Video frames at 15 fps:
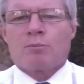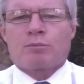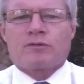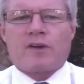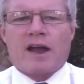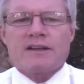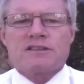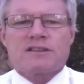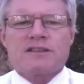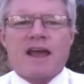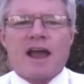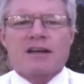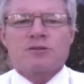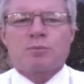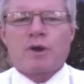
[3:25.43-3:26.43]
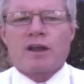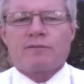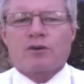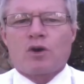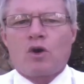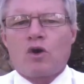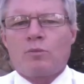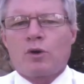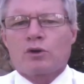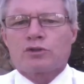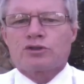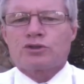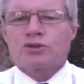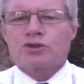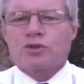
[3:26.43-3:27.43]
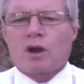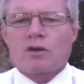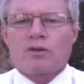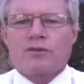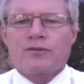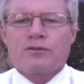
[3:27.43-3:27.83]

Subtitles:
provides a tax break for homeowners who struggled